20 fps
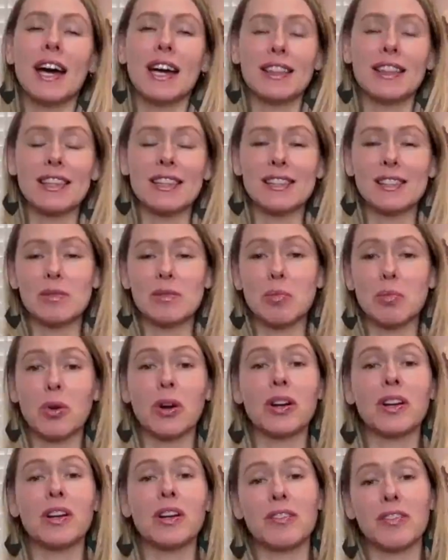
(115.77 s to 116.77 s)
And this
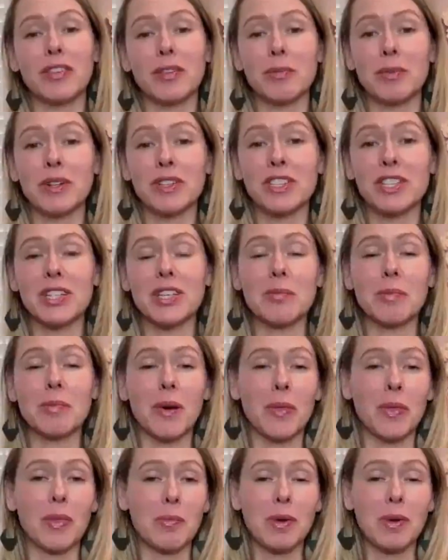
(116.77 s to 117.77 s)
important information
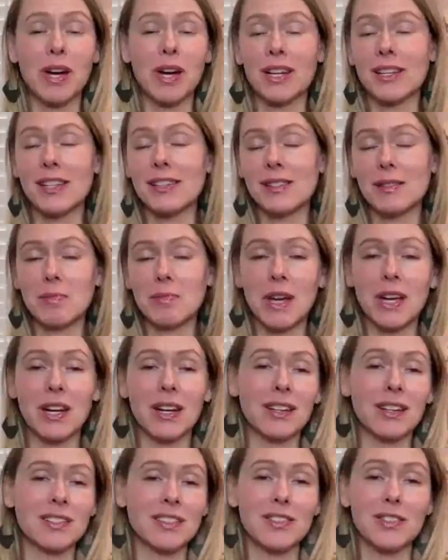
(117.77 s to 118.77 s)
about the body,
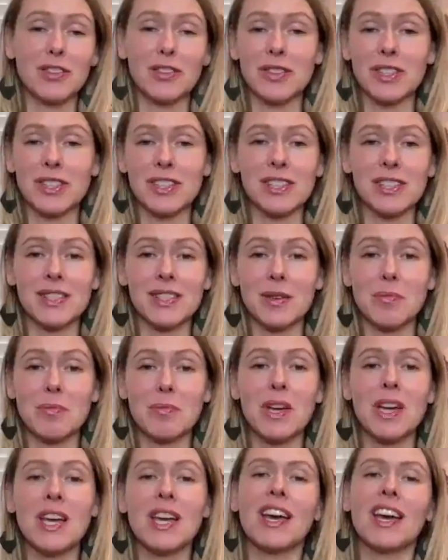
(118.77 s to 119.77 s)
somatics, and nervous system
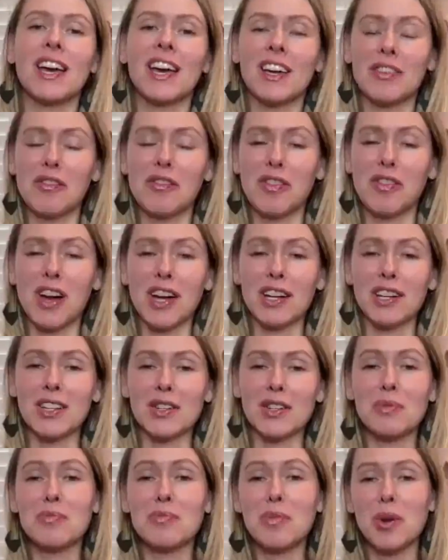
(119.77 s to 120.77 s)
can
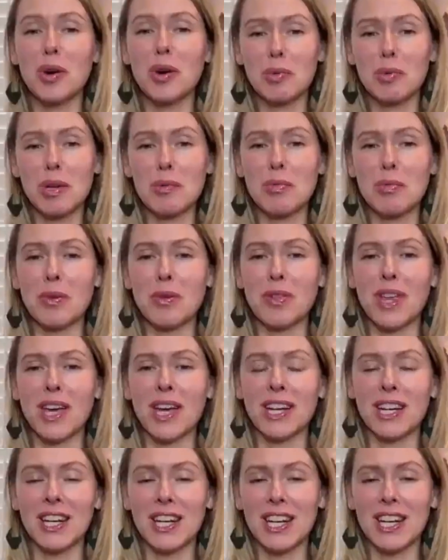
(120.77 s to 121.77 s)
find more people
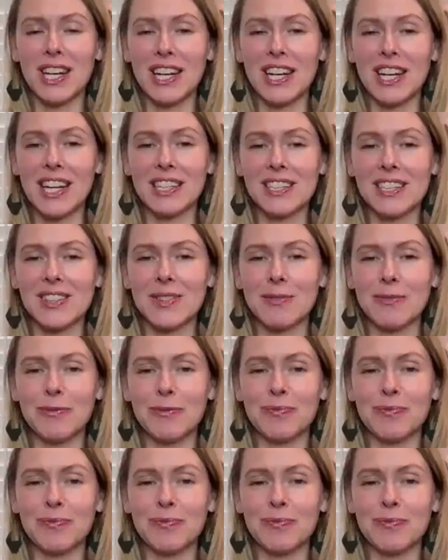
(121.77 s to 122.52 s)
that need it.